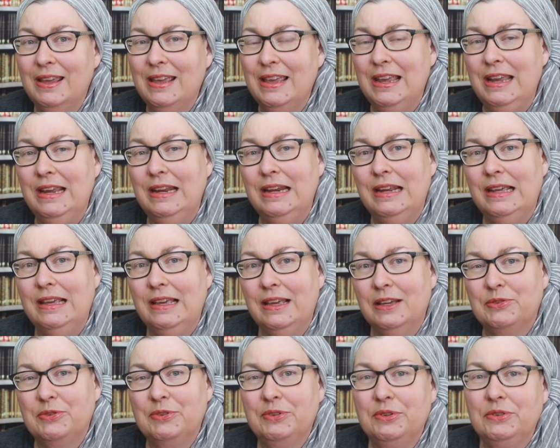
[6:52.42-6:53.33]
Heaney
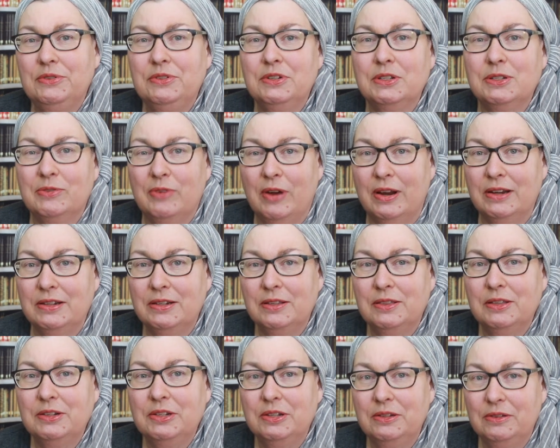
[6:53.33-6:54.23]
introduced his friend
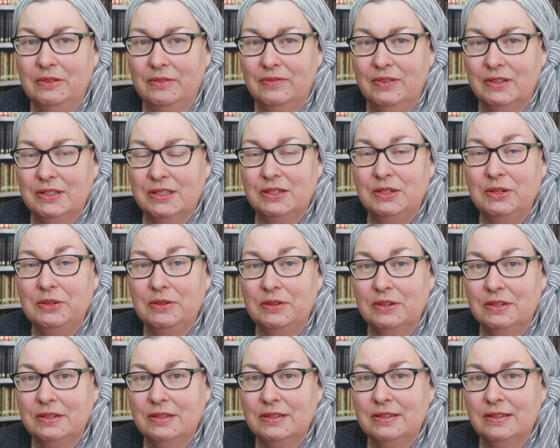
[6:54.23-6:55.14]
to the two of us
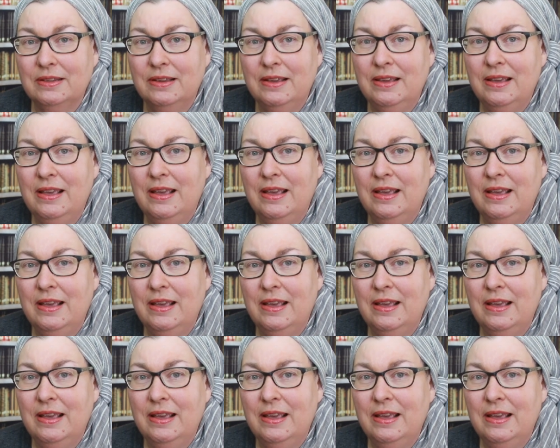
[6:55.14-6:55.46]
students,